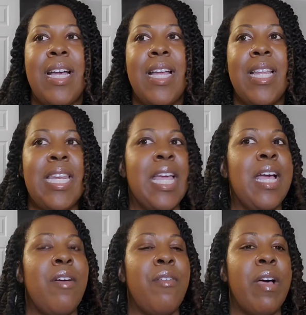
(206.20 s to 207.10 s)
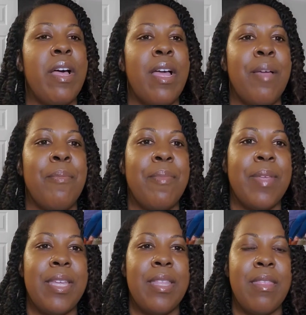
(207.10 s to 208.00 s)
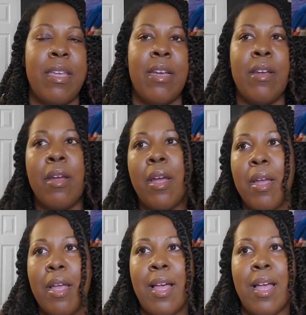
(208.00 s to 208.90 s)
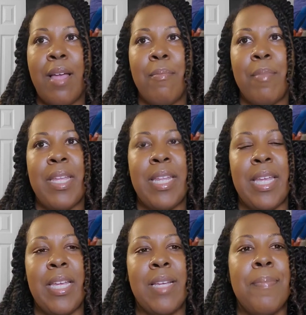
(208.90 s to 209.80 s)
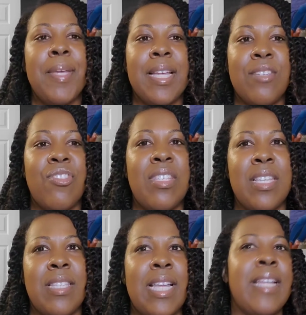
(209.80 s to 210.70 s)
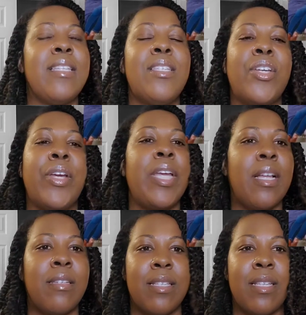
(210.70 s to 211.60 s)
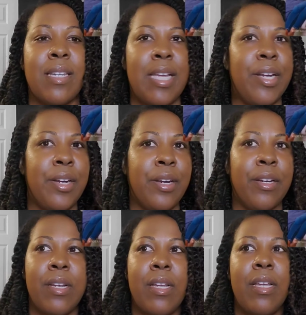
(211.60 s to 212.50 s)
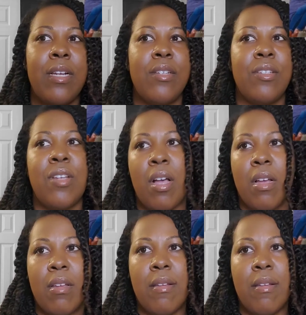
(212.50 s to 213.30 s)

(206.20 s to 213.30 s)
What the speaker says: Now, they're meeting because she says that Darian doesn't let her talk.